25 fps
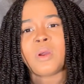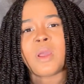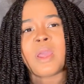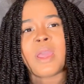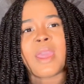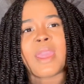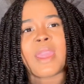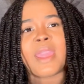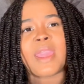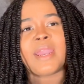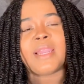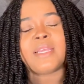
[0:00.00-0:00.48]

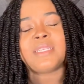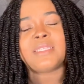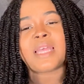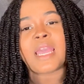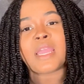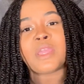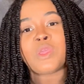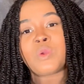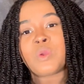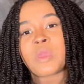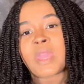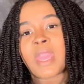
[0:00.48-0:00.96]
And it's
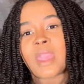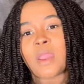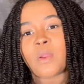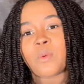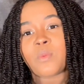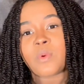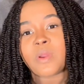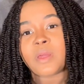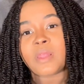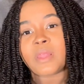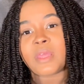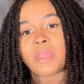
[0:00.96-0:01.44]
like, you
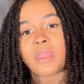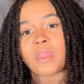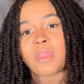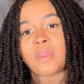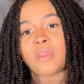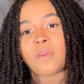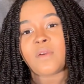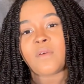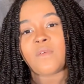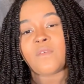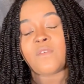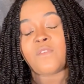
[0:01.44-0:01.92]
can't
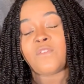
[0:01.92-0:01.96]
really